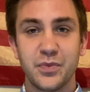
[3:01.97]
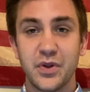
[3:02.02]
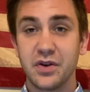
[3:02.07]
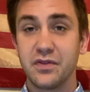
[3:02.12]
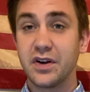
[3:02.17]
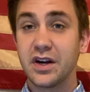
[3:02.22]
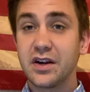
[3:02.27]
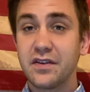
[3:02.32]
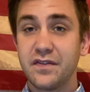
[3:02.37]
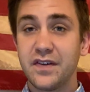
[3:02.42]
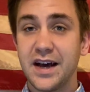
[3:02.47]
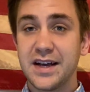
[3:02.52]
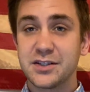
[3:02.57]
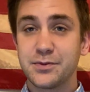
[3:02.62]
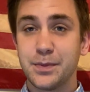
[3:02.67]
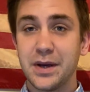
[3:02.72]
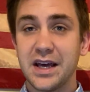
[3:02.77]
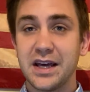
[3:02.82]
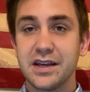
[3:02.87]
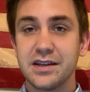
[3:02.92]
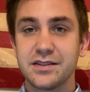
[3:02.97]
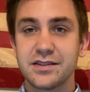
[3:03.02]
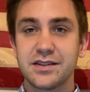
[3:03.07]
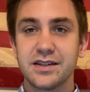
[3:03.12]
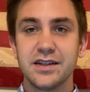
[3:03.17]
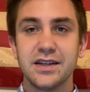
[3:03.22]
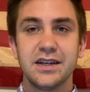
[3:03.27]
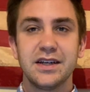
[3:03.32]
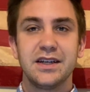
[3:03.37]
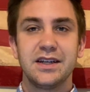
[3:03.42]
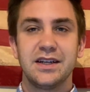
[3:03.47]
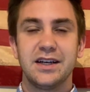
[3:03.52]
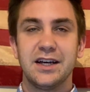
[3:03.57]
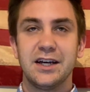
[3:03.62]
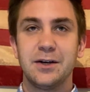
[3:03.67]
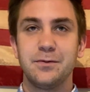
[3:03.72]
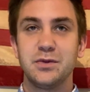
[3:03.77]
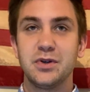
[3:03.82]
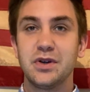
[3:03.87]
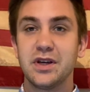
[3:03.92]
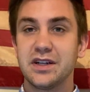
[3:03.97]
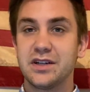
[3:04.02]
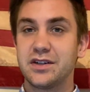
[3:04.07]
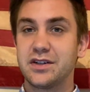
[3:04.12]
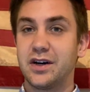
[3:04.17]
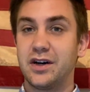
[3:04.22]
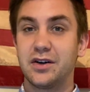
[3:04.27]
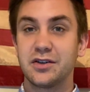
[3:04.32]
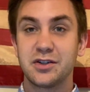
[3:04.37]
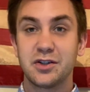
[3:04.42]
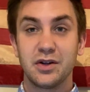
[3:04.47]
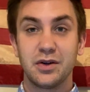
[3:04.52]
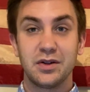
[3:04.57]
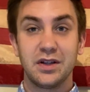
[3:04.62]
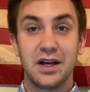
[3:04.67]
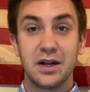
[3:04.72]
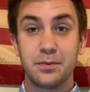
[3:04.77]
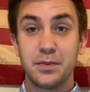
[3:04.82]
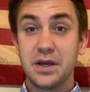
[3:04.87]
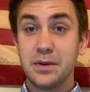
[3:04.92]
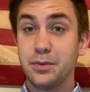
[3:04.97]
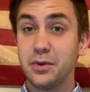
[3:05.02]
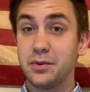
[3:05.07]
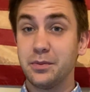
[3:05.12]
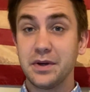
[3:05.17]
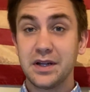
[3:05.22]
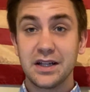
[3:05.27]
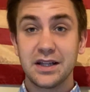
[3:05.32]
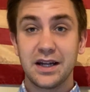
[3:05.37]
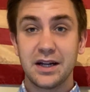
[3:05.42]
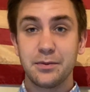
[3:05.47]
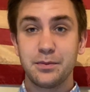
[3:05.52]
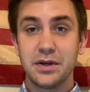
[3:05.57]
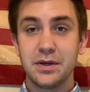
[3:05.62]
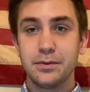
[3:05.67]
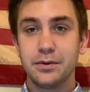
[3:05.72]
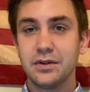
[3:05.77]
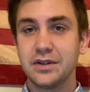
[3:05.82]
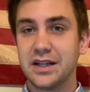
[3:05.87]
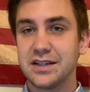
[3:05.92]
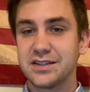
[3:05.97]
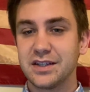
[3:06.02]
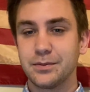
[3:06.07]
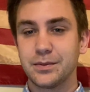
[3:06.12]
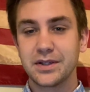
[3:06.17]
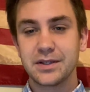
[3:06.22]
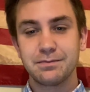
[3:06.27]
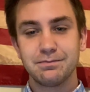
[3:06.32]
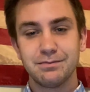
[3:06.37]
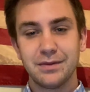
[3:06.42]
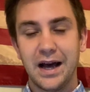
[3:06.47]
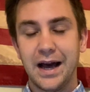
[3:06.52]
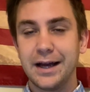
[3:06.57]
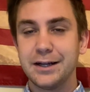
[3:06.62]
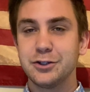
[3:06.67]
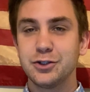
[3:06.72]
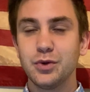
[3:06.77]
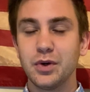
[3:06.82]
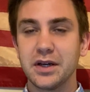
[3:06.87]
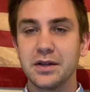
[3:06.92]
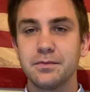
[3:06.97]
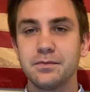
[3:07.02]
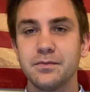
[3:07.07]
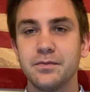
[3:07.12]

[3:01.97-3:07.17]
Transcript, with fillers: They're very fast paced. Um, you get to talk to a lot of people and meet a lot of people, and that's something I enjoy.